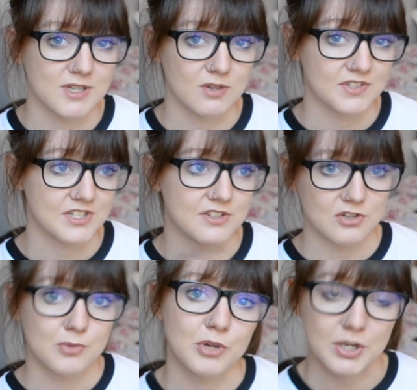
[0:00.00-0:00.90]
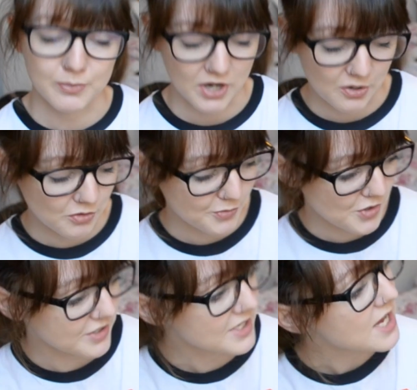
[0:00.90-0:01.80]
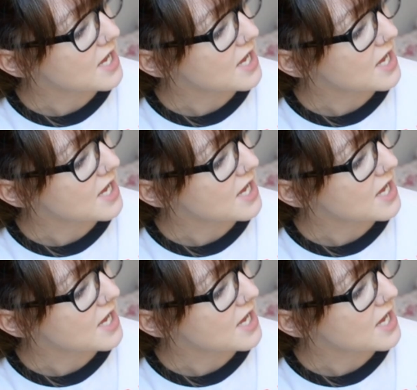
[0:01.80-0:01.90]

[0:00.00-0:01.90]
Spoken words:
then obviously there's no point in buying all the books.